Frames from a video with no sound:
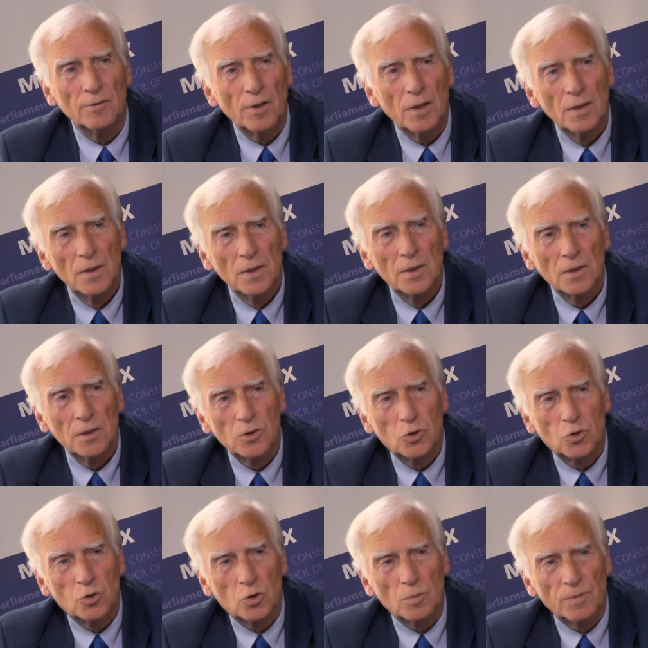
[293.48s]
No, no.
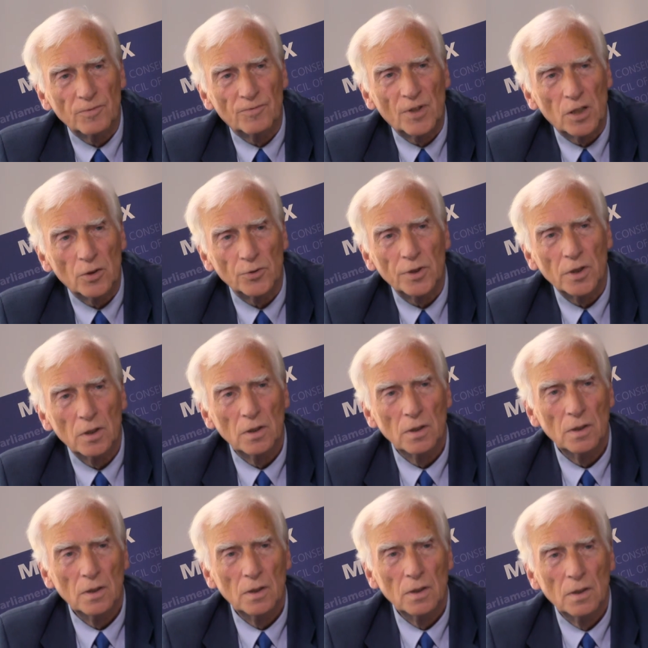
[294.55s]
But it, it, it,
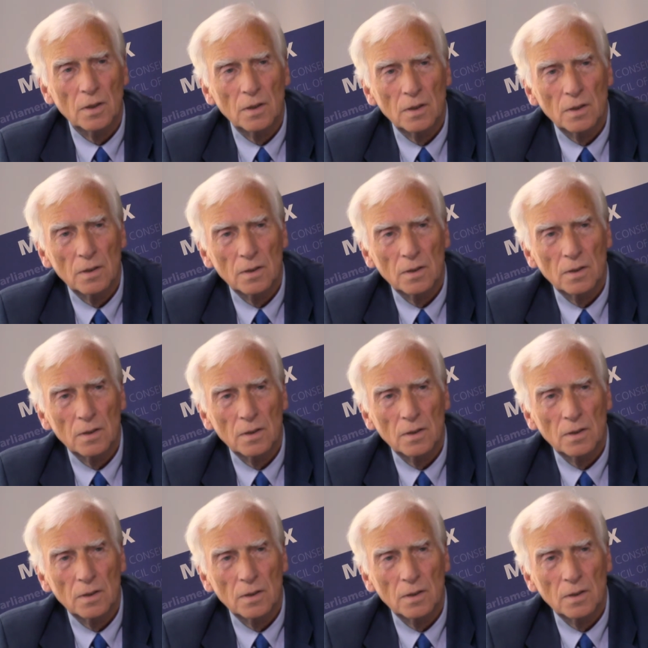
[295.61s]
uh, it